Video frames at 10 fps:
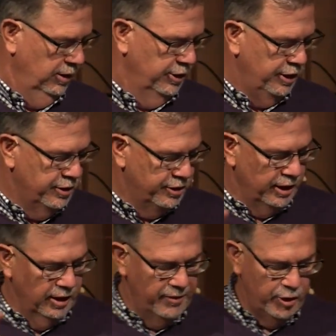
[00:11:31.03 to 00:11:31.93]
Jesus said,
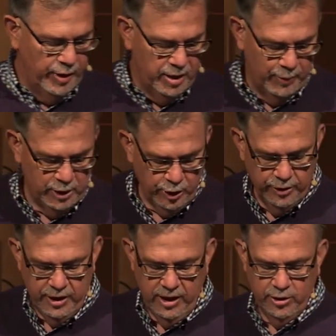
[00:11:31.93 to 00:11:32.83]
love your enemies, turn
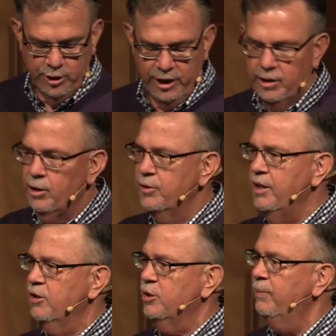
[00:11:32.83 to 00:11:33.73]
the other cheek, go the
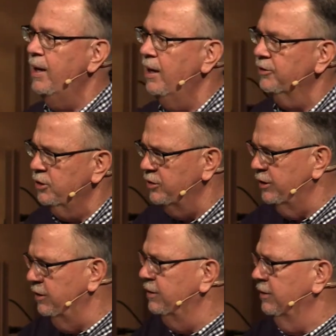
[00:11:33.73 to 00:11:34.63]
extra mile. Do you see